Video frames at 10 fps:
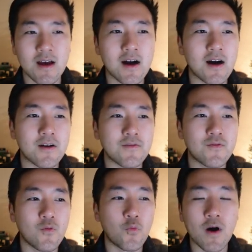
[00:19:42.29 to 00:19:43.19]

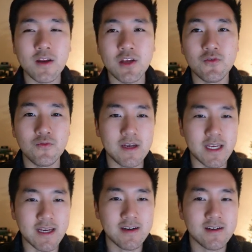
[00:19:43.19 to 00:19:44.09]
of what you
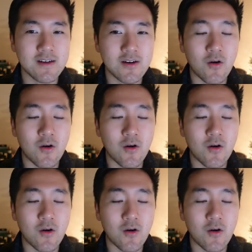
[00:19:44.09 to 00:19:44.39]
need